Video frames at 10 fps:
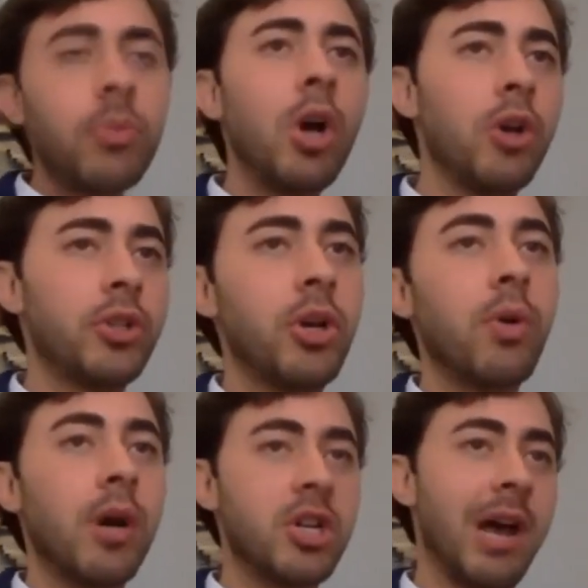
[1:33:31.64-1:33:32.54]

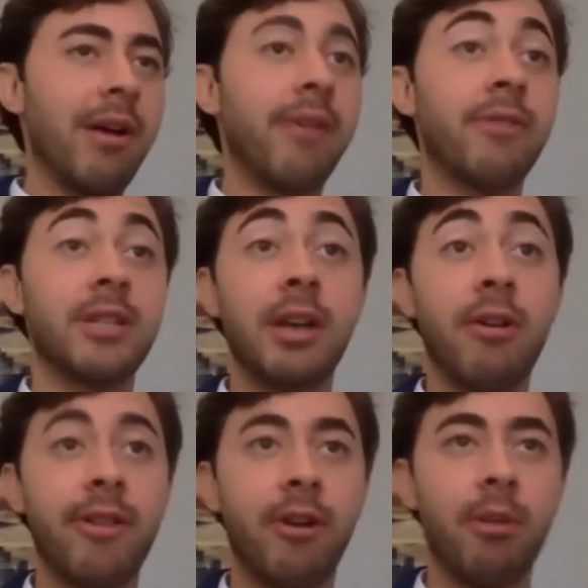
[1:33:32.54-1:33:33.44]
Also, a shout out for cell
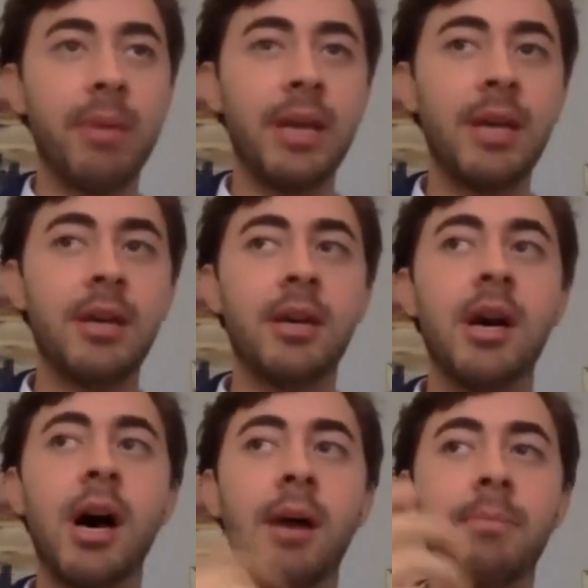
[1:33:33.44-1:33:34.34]
therapy,
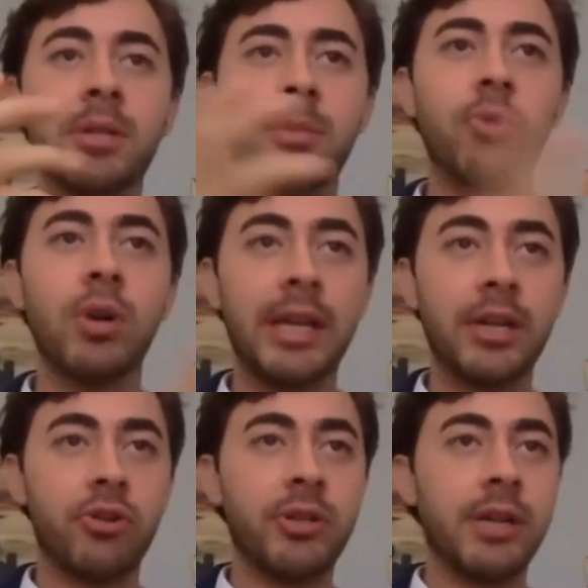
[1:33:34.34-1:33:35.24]
um, some really
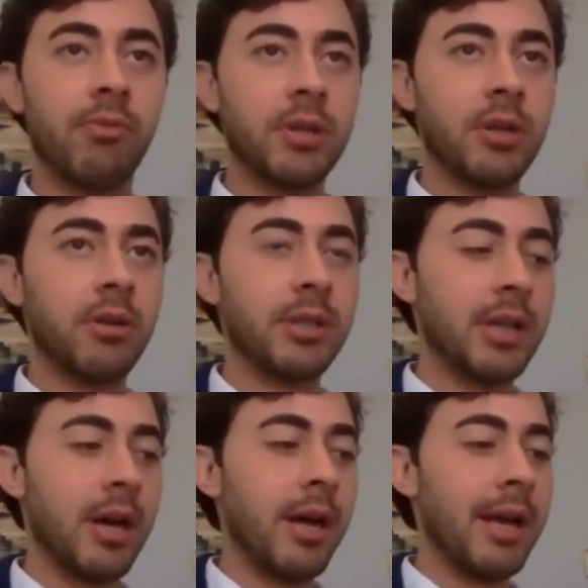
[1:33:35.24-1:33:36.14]
interesting results
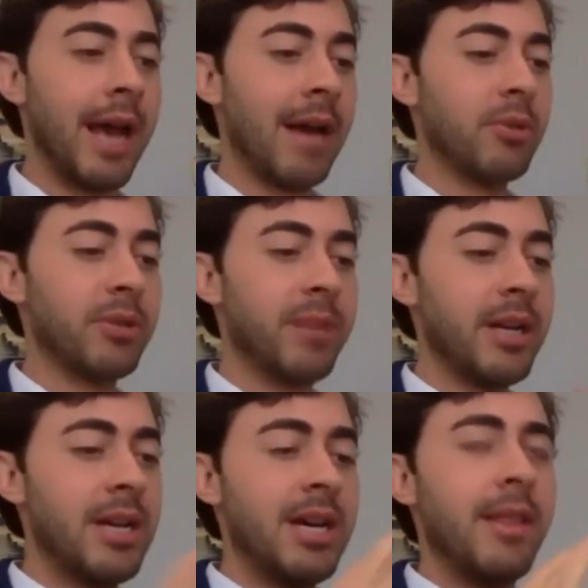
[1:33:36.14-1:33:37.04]
uh, in animals, but
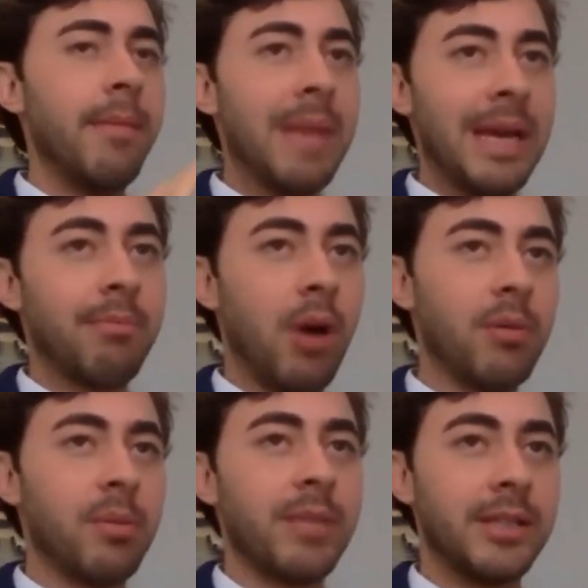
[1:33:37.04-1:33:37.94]
the main
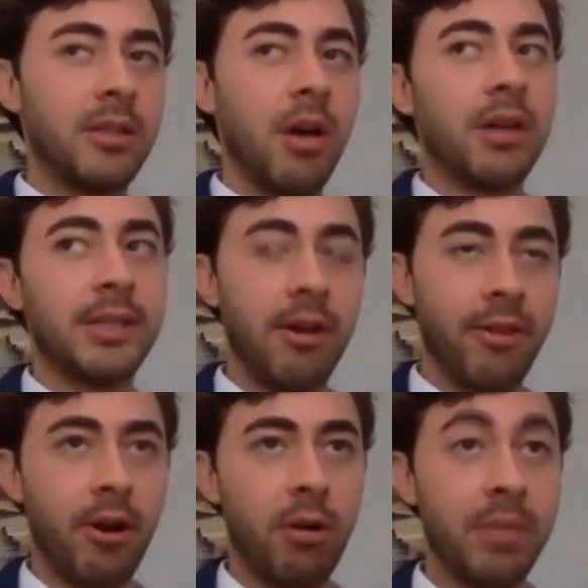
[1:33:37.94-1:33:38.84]
problem that's dogged cell
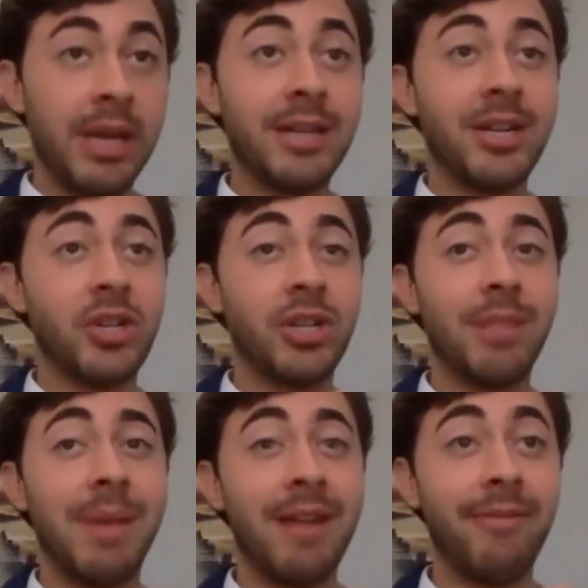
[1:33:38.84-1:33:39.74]
therapy, in addition to the
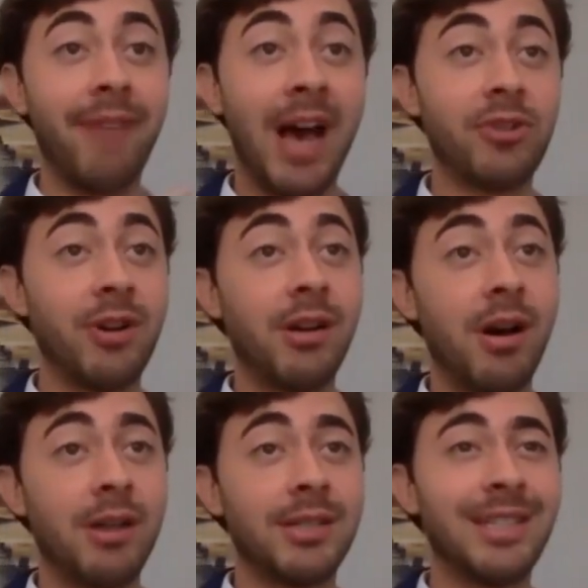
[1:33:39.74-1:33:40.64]
manufacturing
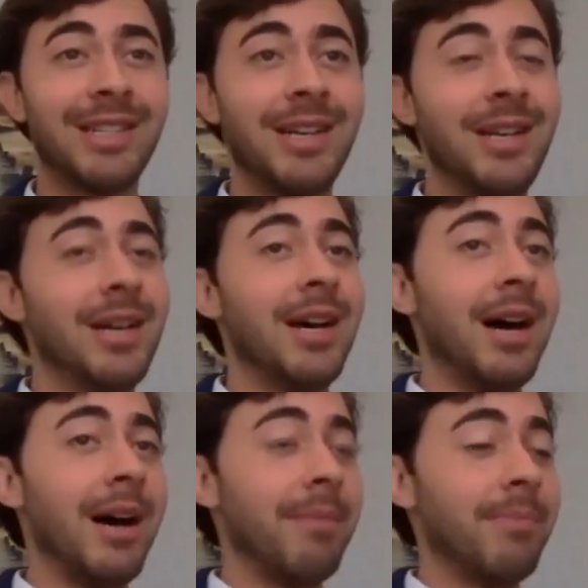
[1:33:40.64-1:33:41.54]
costs,
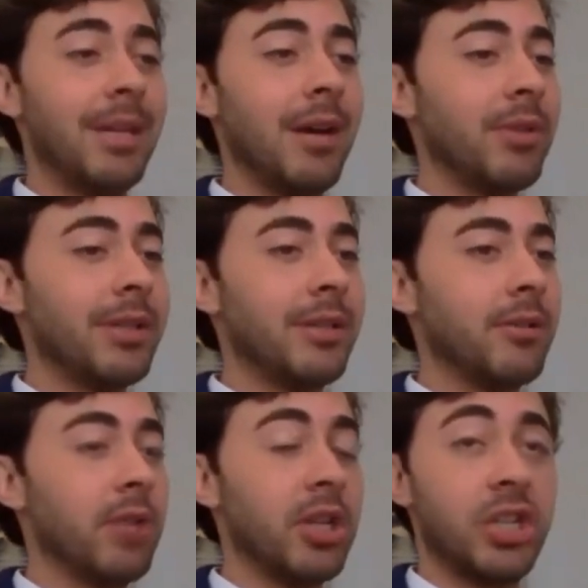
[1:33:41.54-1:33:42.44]
um, you know, it's
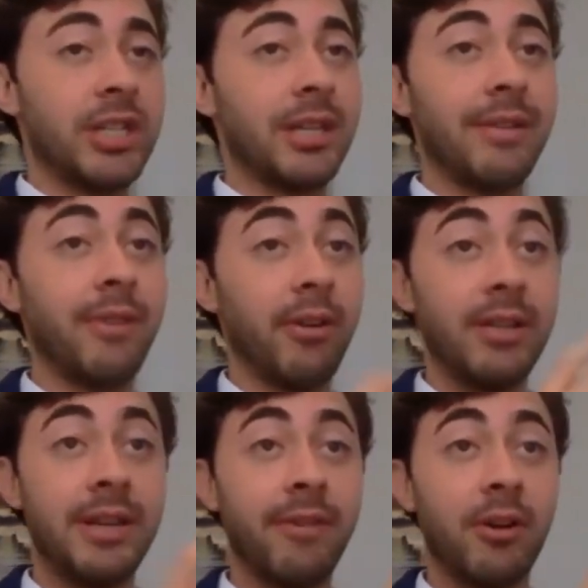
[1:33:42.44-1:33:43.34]
logistically very
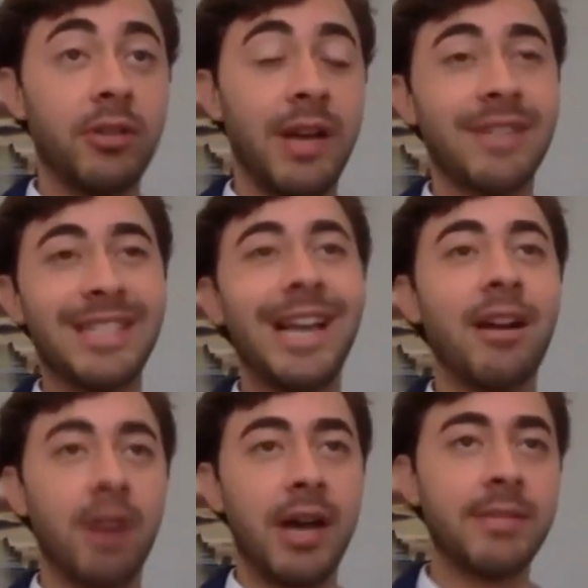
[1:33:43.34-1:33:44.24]
difficult to have a
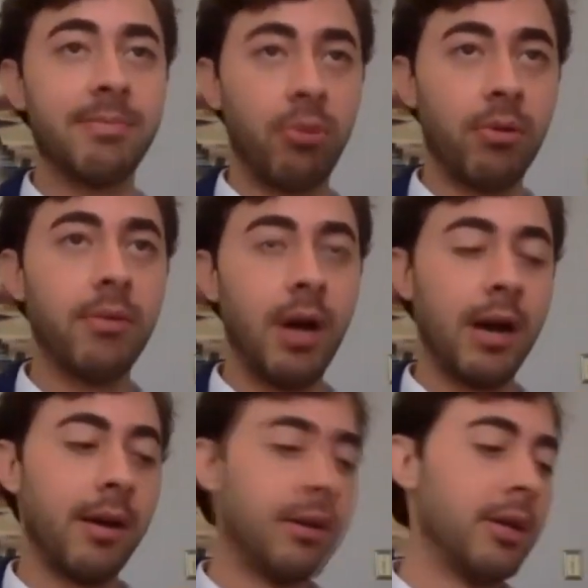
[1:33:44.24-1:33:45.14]
standardized pr
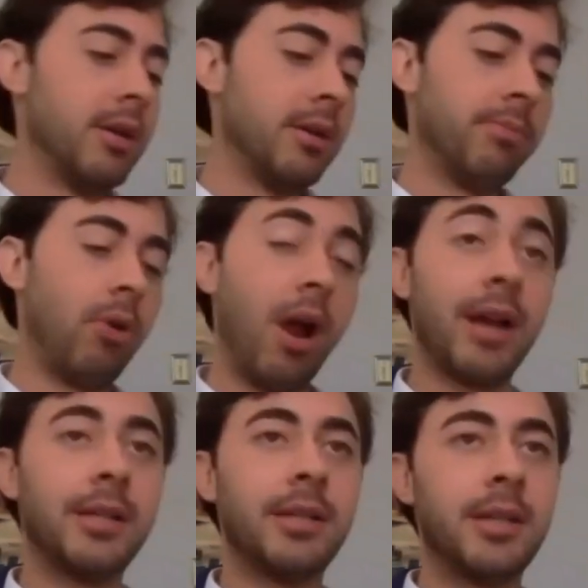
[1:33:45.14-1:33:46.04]
uh,
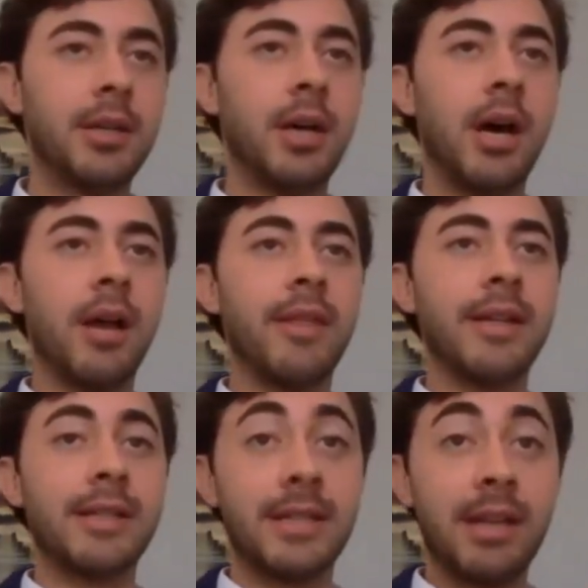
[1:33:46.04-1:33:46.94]
product uh, that
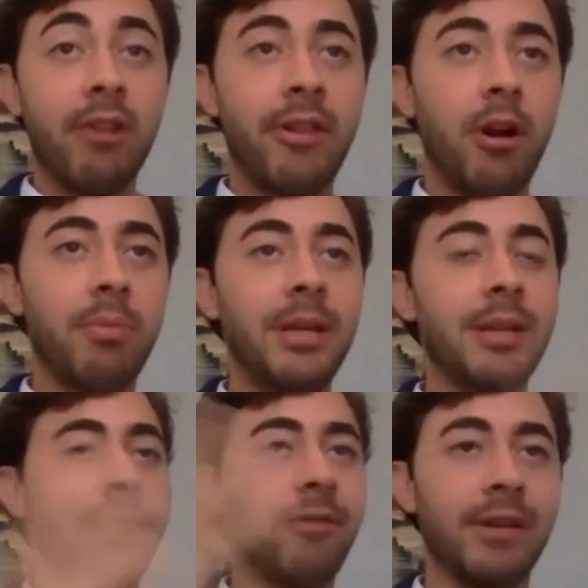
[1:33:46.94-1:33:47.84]
is a cell therapy.
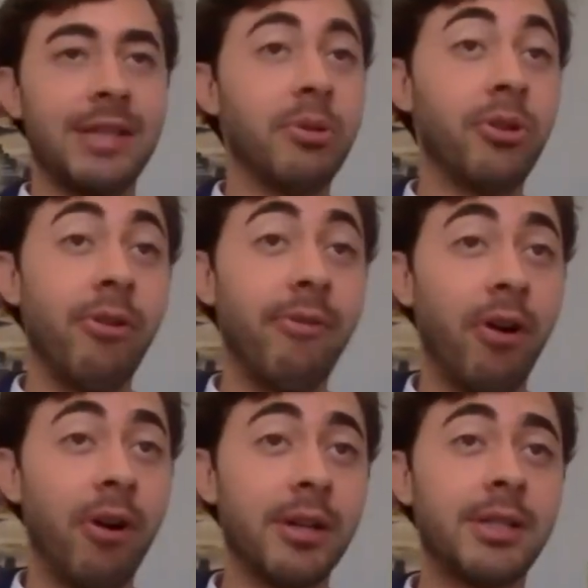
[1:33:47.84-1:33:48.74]
Like, for example,
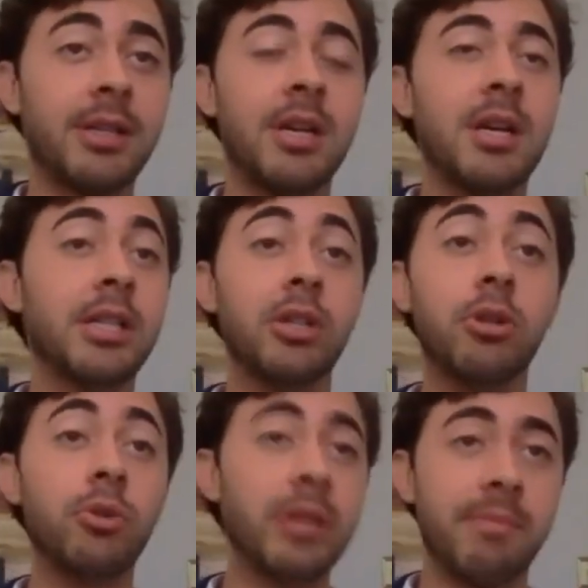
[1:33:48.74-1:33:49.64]
Novartis is
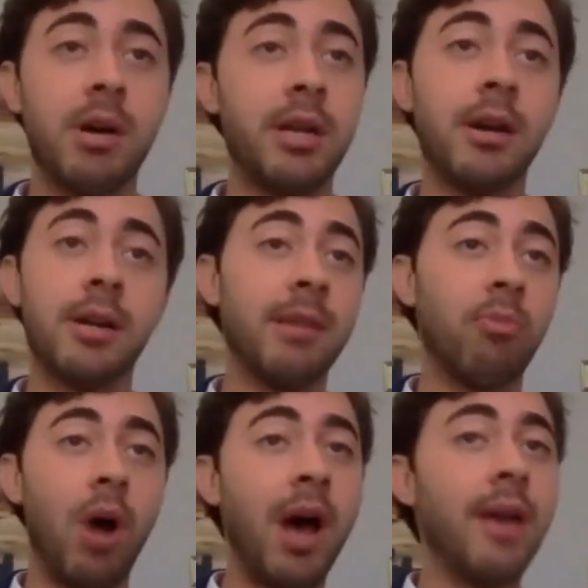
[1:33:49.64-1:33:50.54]
losing money on
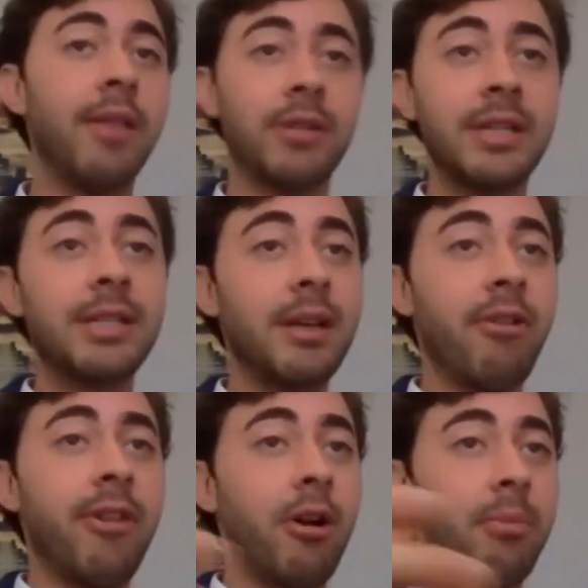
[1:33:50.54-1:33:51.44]
Kymriah, their T-cell
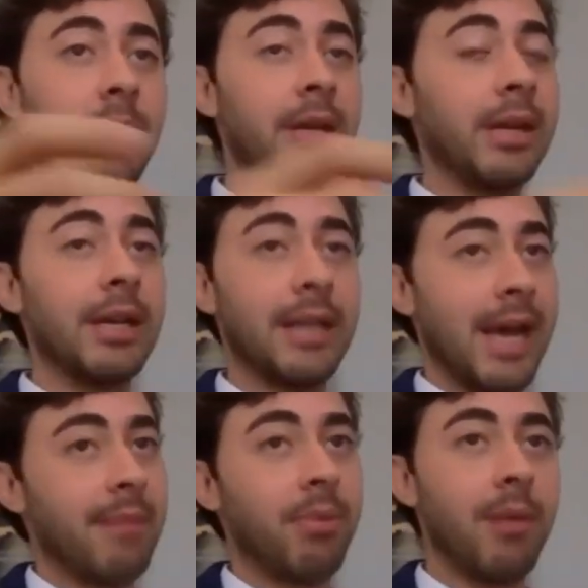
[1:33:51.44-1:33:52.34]
therapy, and
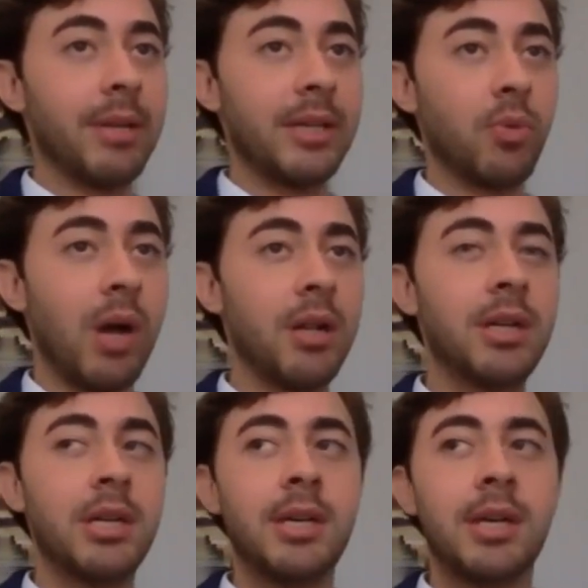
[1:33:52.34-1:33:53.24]
Gilead probably as well.
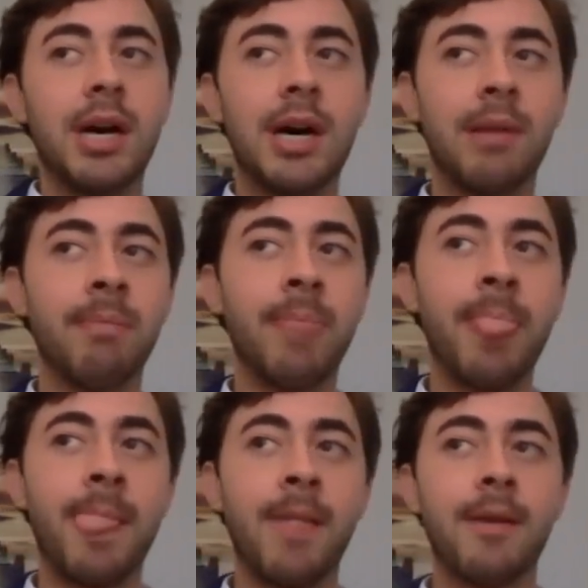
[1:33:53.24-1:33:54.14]
Um,
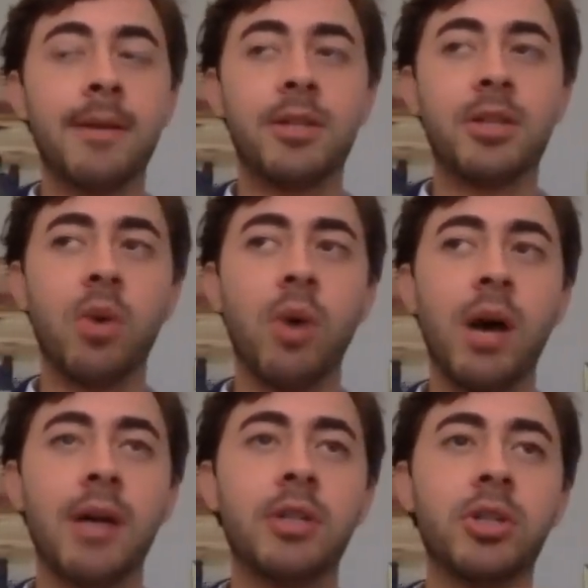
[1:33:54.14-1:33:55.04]
so
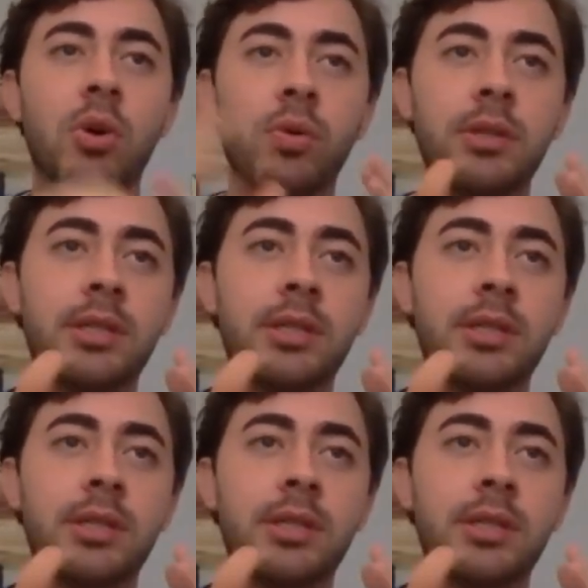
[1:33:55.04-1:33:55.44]
uh, so